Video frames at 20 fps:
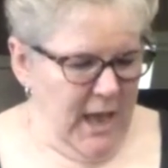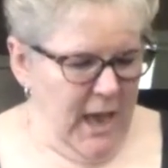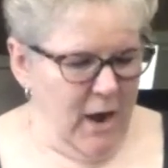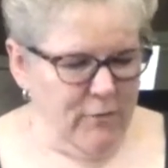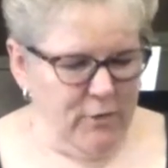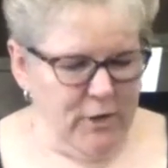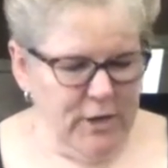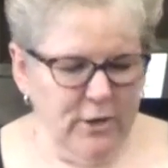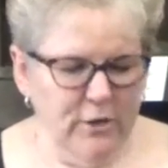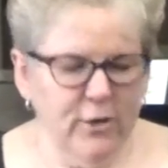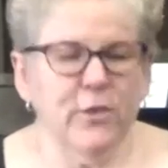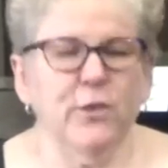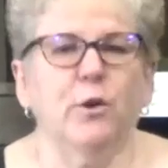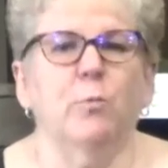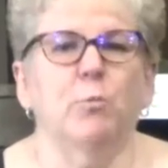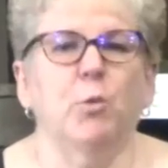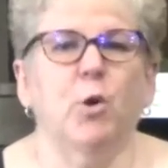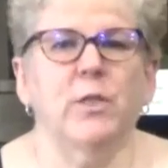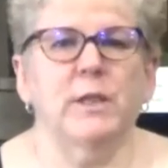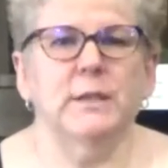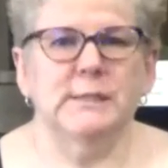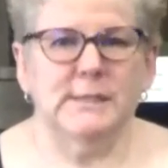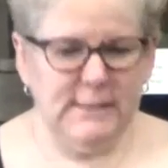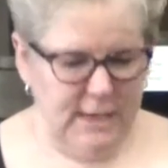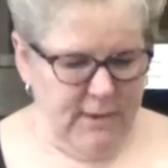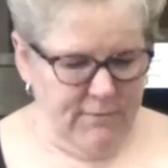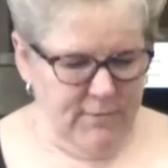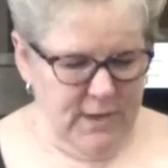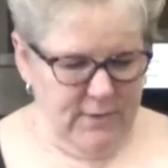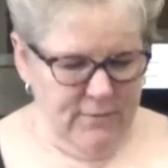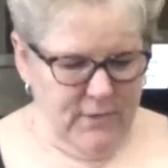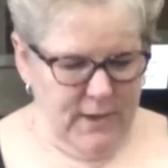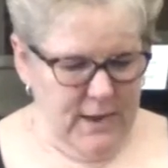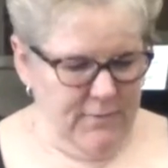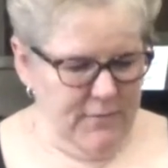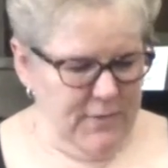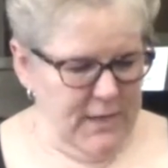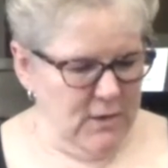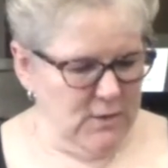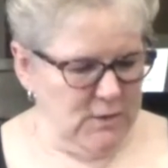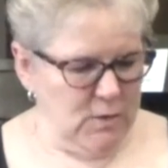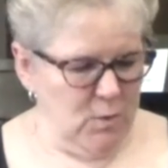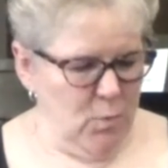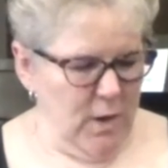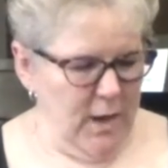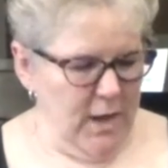Every year there are more than seventy-five thousand